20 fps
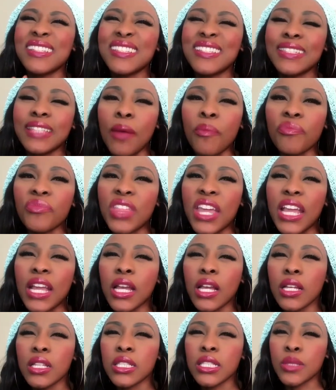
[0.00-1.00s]

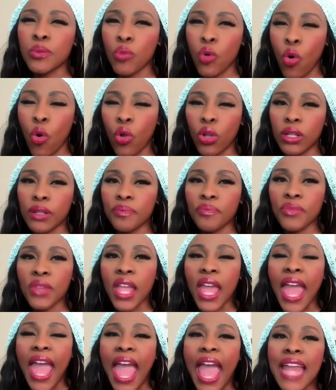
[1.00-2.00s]
something small?
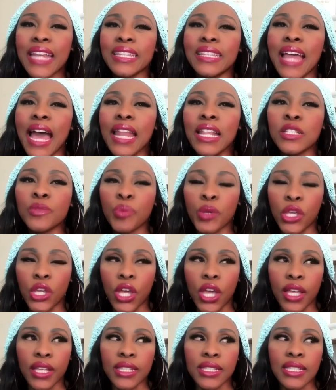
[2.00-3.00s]
And that is
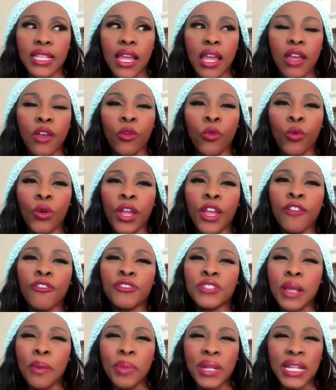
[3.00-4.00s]
because
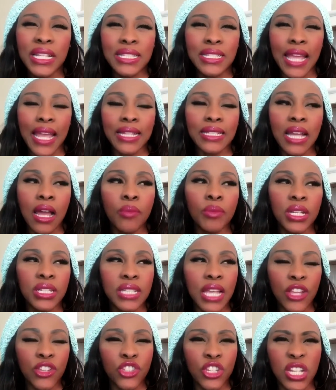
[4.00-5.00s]
if somebody's saying time and
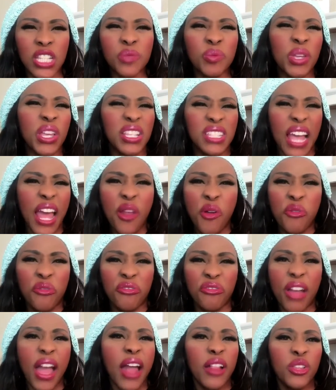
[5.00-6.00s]
attention, it's because I don't
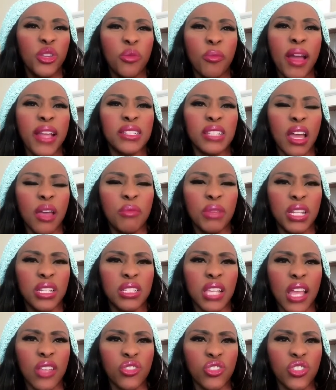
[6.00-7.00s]
value my time and
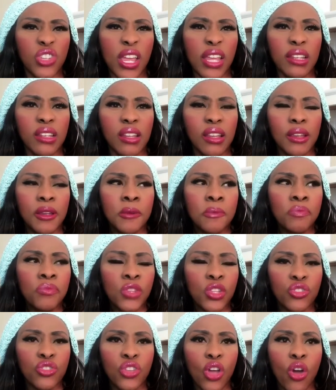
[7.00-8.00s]
attention.
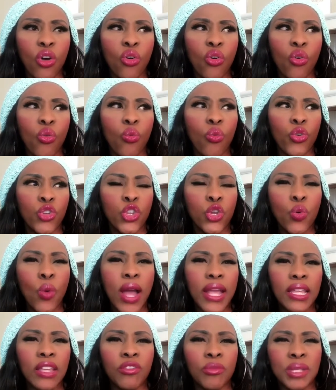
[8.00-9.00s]
So you
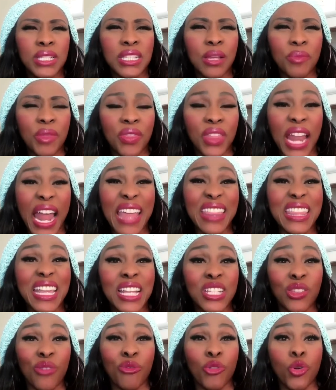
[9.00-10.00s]
are giving me something that I
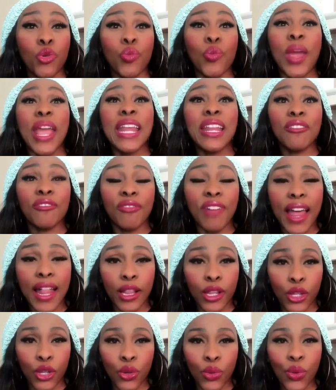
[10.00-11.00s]
think is of greater
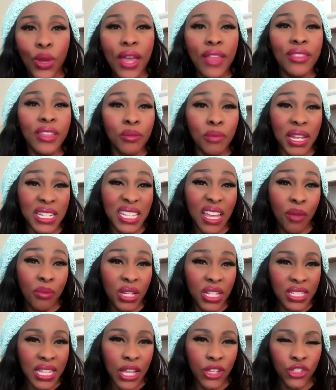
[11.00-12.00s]
value than my time
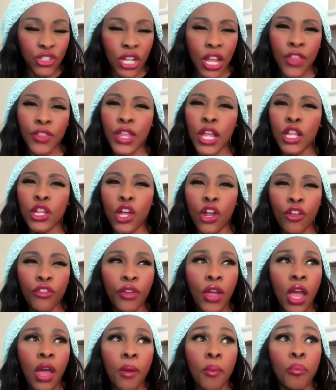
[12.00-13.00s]
and attention. And there are a lot
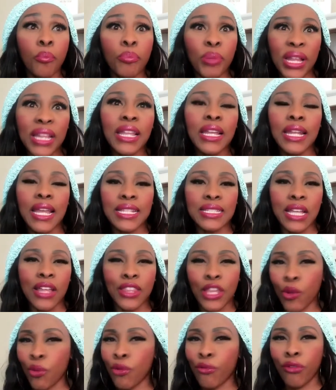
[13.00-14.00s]
of billionaires out
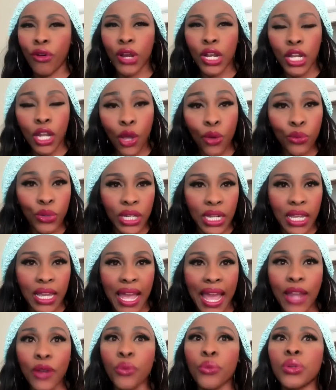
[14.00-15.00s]
there who are very
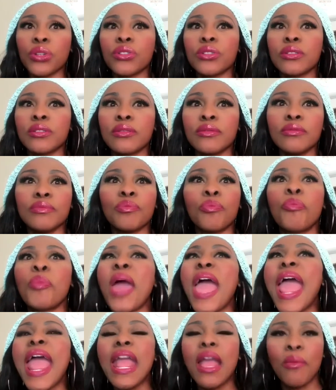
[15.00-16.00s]
lonely and would
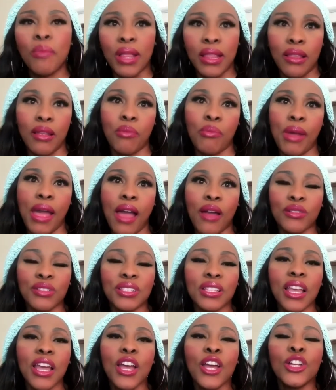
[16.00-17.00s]
pay £1 million
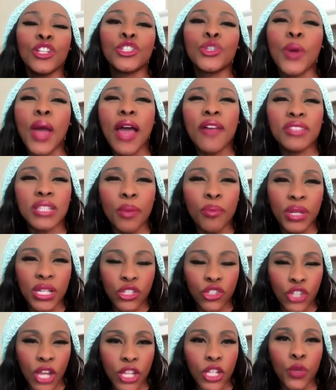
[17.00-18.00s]
to have somebody
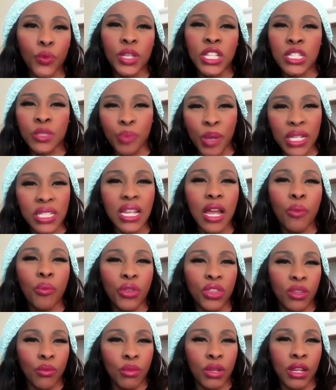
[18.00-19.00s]
genuinely spend time
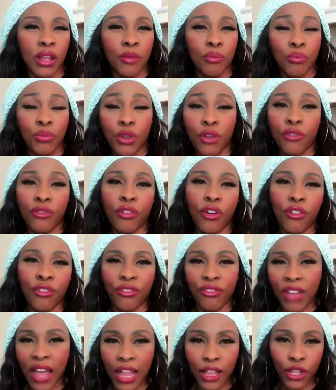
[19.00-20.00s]
with them and be of
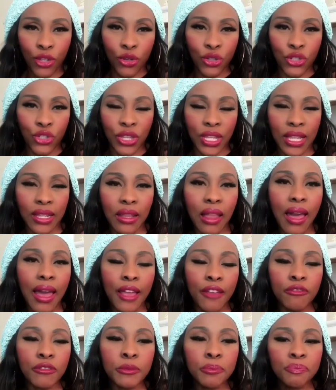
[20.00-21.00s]
value into their
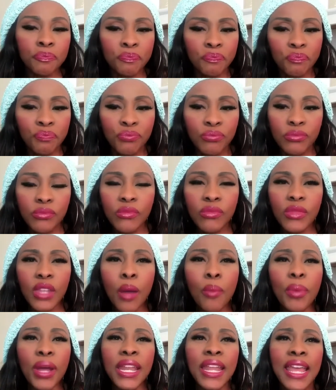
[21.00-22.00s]
lives.
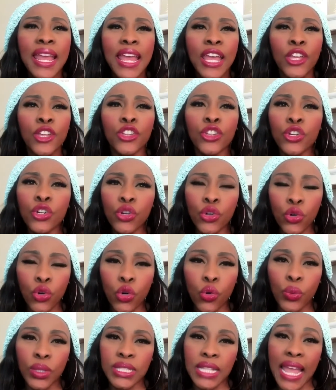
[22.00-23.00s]
But you,
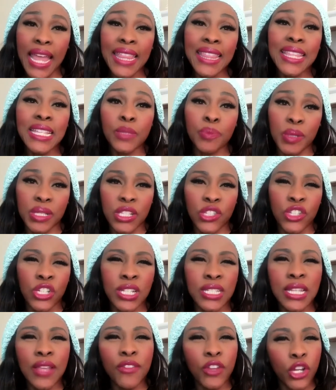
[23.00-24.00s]
who was in this position,
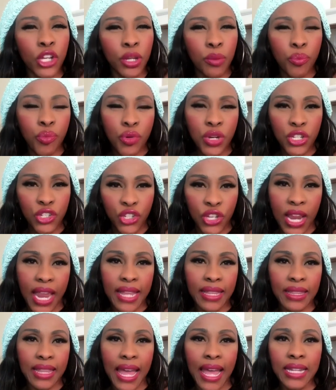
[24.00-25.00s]
is never going to
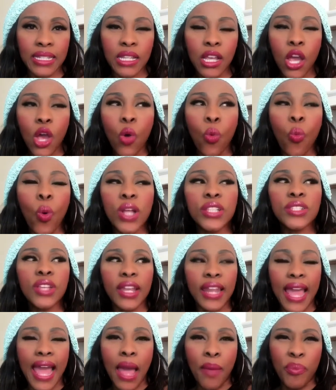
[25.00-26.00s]
appreciate that. What's
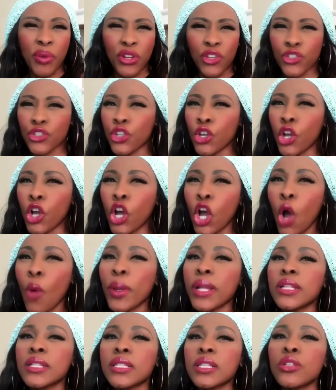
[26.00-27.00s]
going to happen is you're
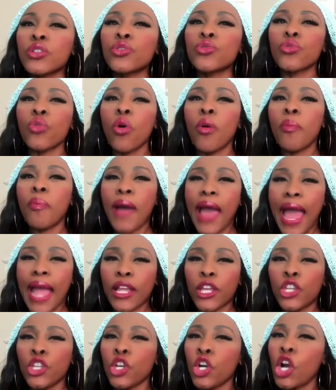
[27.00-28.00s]
going to draw
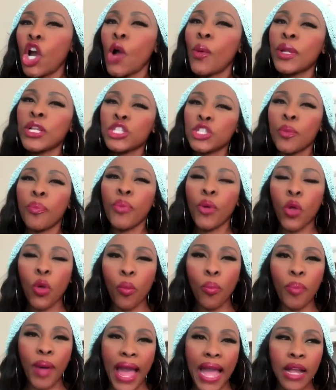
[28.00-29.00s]
back. You're going to
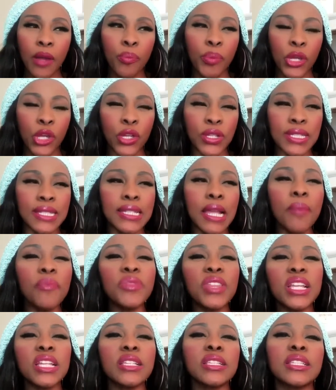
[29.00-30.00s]
pull back because
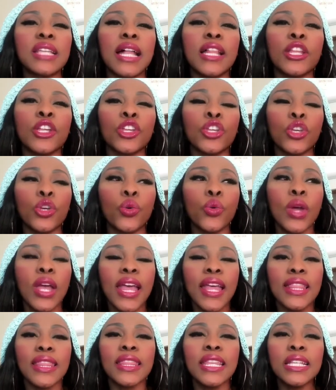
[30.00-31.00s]
something is telling you
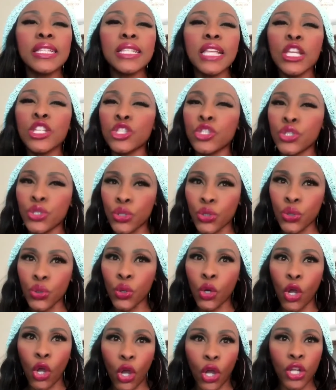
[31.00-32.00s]
this is
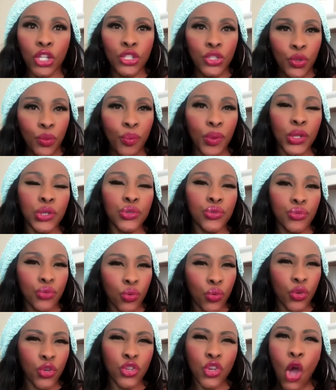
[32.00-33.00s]
too good to be
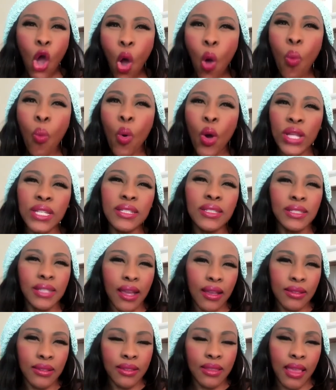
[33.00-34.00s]
true. No one
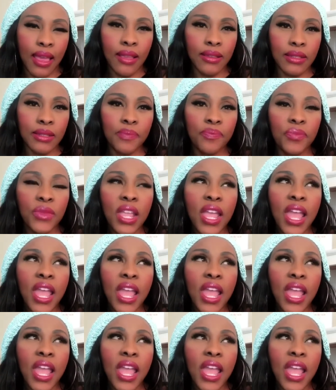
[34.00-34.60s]
does this.